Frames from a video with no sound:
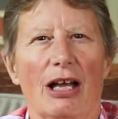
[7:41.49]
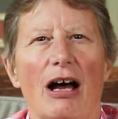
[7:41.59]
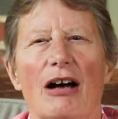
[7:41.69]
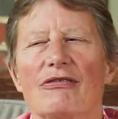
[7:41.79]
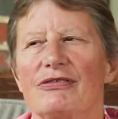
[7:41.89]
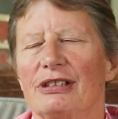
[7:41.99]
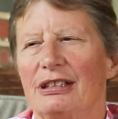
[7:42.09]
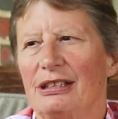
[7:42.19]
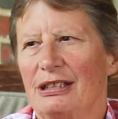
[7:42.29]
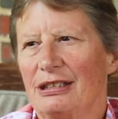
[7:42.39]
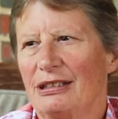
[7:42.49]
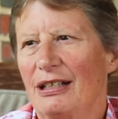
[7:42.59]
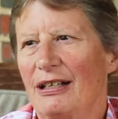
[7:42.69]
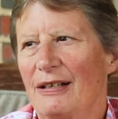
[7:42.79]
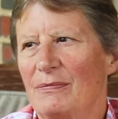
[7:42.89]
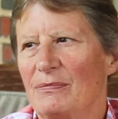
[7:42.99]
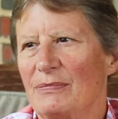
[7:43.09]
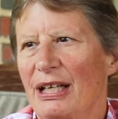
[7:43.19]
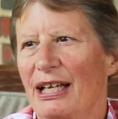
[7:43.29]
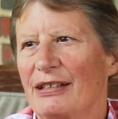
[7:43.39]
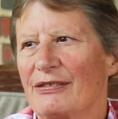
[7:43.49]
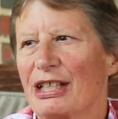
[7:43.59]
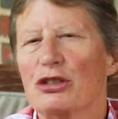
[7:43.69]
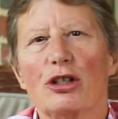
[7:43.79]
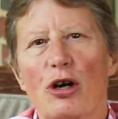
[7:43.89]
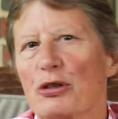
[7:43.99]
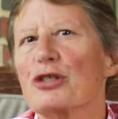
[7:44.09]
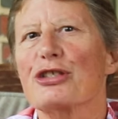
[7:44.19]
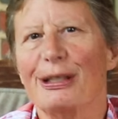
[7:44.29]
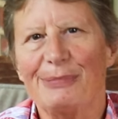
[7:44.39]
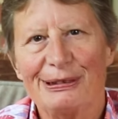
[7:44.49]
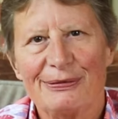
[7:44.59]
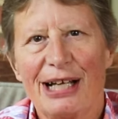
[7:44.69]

love. And they took ownership.